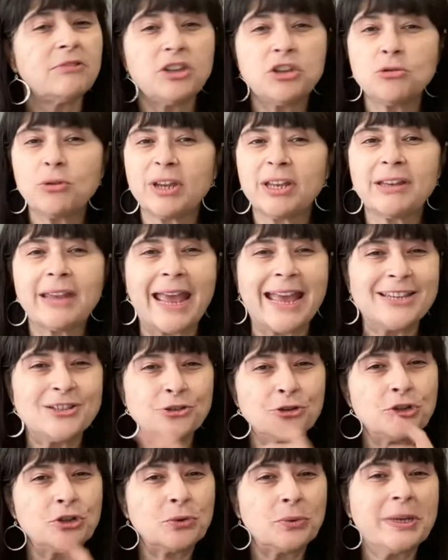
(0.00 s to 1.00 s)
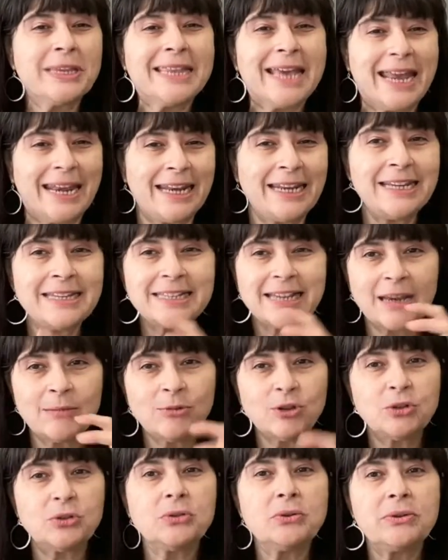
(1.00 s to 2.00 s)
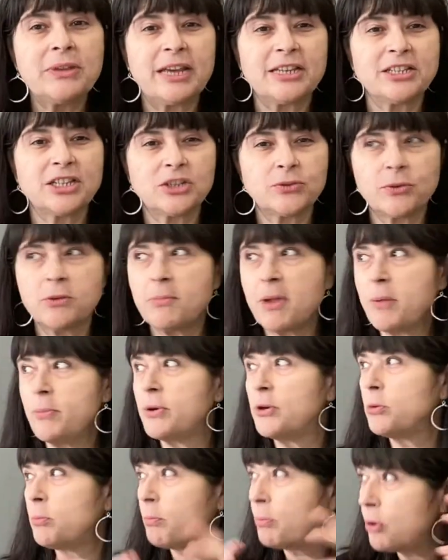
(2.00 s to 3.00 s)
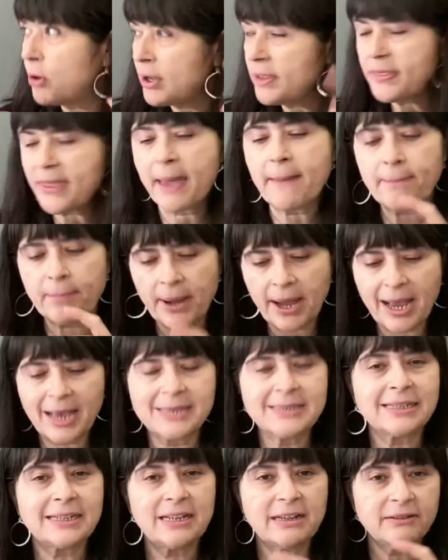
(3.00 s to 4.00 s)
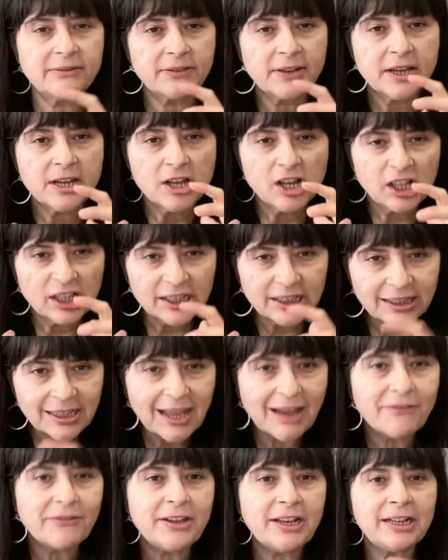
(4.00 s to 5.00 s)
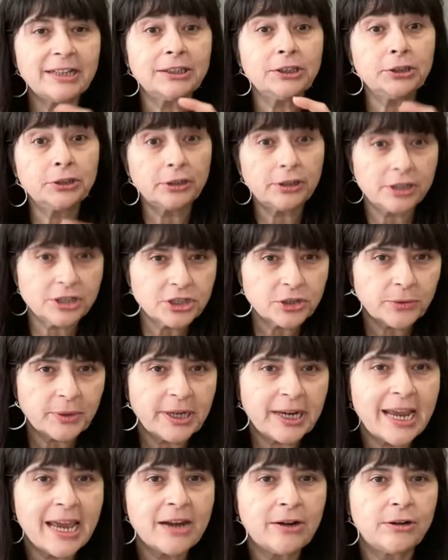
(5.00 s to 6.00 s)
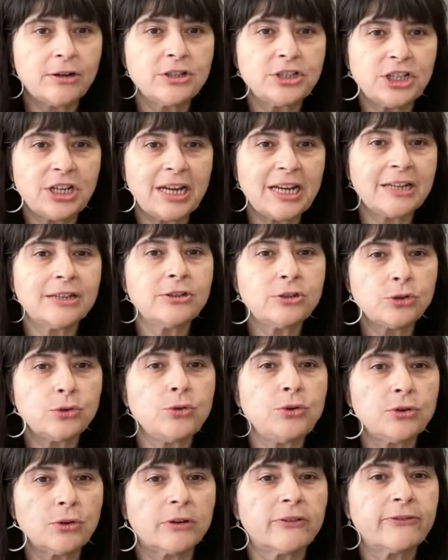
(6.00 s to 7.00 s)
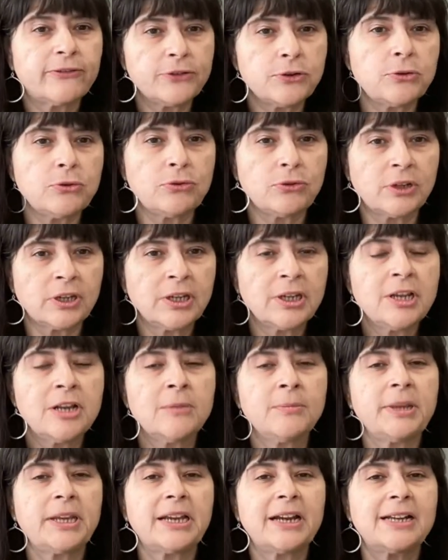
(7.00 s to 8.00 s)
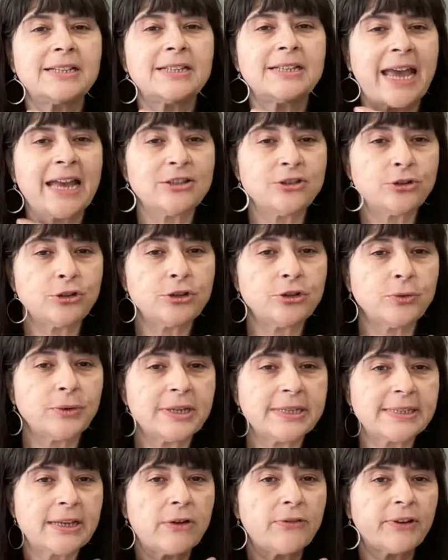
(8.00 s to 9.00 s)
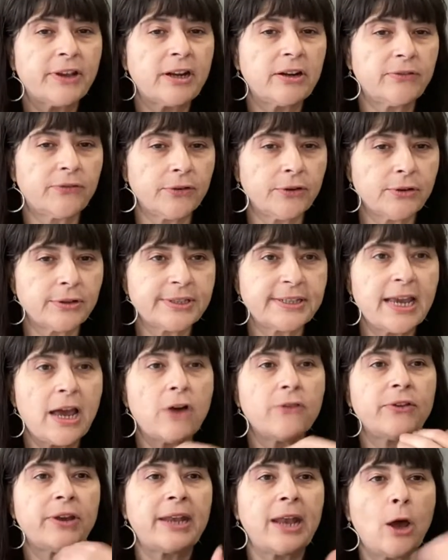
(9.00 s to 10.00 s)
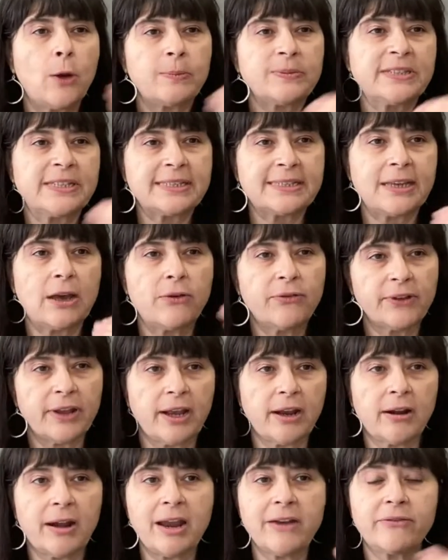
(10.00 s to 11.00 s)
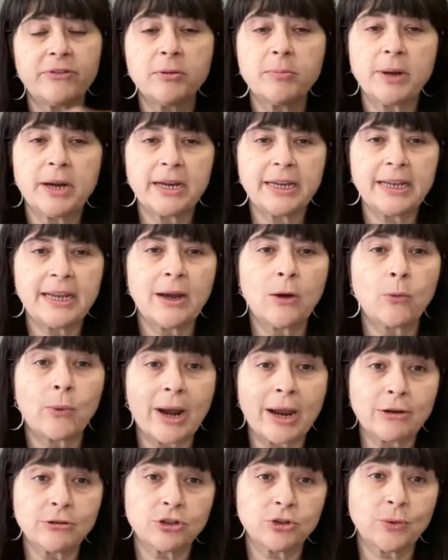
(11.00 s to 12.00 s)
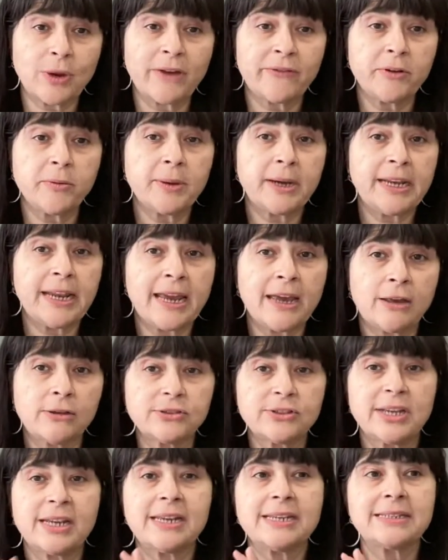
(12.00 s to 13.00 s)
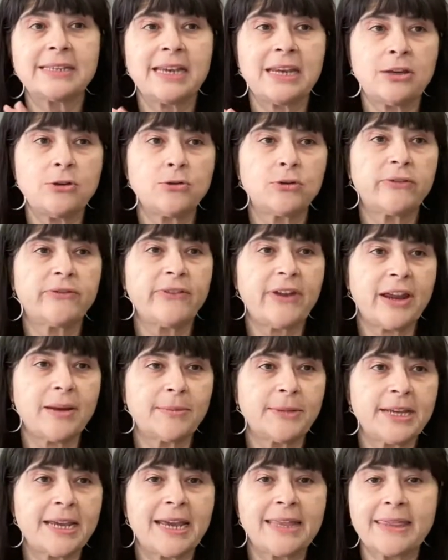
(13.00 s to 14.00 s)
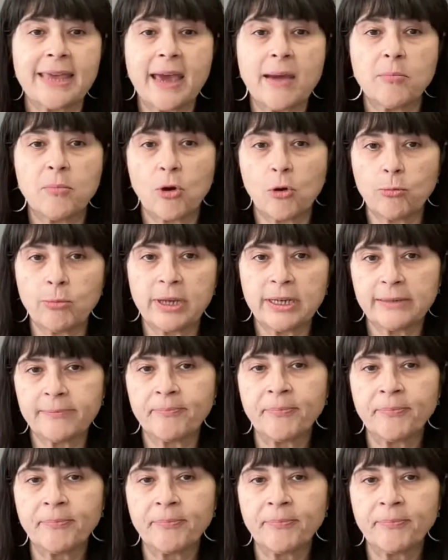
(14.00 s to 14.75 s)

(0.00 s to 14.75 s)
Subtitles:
You can, as you're doing that, anytime you do that, just remember to put that positive, loving, nurturing energy into your food, because as you're doing self-care for yourself, it helps to self-care everybody around you, everybody else that is in your family at that moment.